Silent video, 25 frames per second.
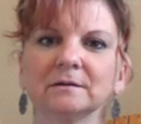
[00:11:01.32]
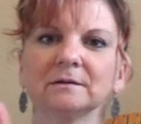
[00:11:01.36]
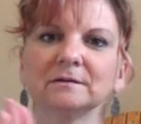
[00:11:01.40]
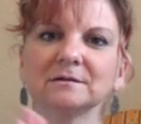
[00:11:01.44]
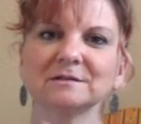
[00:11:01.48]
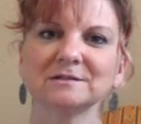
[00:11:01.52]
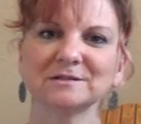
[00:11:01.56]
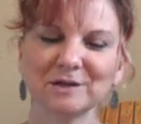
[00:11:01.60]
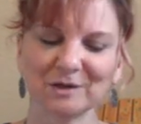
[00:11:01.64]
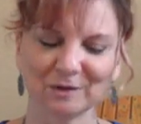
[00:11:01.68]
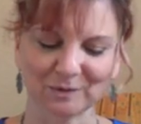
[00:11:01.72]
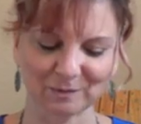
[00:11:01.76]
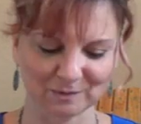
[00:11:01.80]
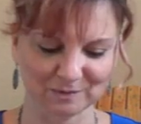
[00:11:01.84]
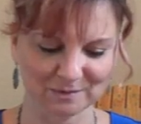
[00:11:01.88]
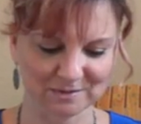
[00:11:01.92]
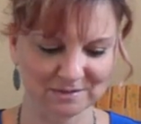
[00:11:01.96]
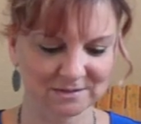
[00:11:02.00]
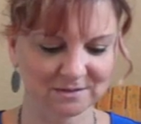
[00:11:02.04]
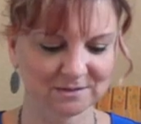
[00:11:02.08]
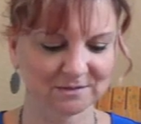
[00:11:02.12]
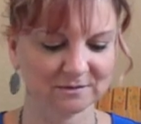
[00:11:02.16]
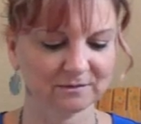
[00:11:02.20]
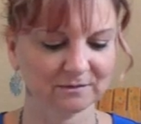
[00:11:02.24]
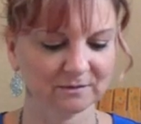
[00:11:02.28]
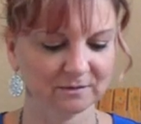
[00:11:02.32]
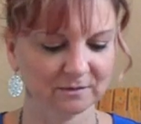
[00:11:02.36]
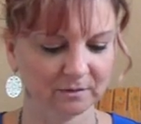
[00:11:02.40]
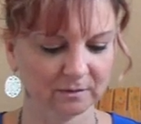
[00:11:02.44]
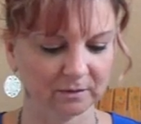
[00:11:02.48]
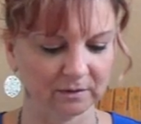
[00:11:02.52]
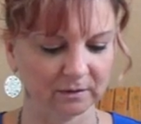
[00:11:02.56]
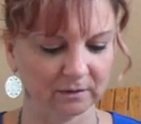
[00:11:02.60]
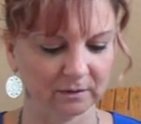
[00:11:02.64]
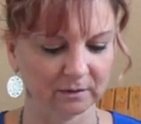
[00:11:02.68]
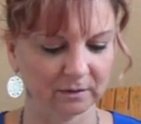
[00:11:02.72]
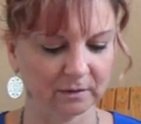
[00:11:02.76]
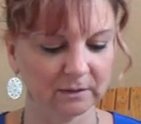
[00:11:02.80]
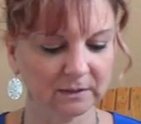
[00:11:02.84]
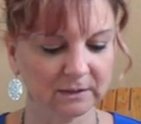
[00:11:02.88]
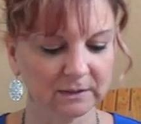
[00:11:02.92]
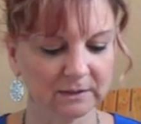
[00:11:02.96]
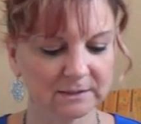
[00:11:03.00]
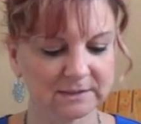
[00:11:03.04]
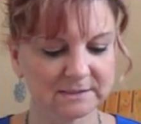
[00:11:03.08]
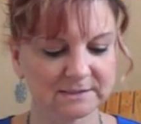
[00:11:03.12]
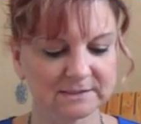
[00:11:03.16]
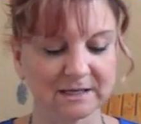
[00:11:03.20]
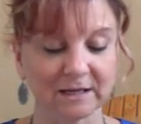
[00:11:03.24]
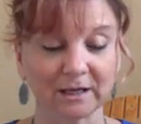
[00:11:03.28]
Toast. Good.
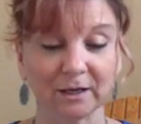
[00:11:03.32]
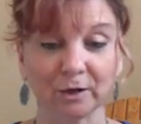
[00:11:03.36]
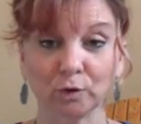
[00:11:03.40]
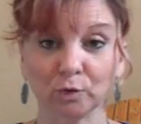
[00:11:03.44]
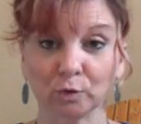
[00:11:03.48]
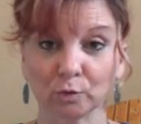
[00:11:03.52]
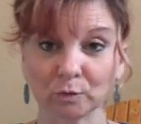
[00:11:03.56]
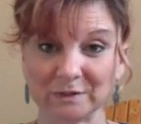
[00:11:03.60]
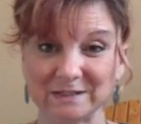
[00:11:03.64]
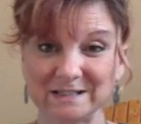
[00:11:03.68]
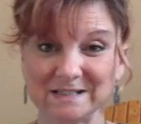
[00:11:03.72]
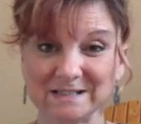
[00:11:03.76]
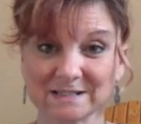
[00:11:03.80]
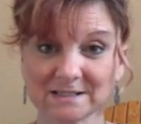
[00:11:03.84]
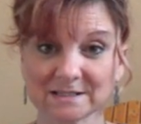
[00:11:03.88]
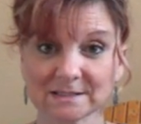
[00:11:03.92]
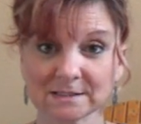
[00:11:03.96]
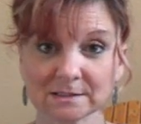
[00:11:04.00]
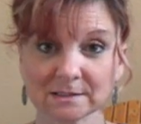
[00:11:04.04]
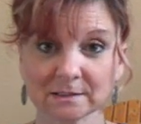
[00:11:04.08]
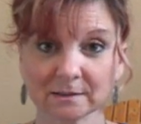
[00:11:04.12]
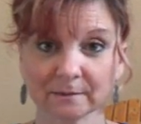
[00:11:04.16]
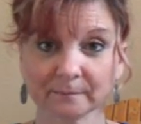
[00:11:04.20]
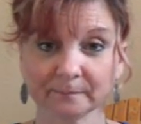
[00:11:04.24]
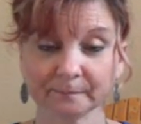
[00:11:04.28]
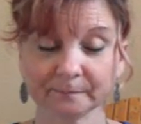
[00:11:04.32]
Say grease.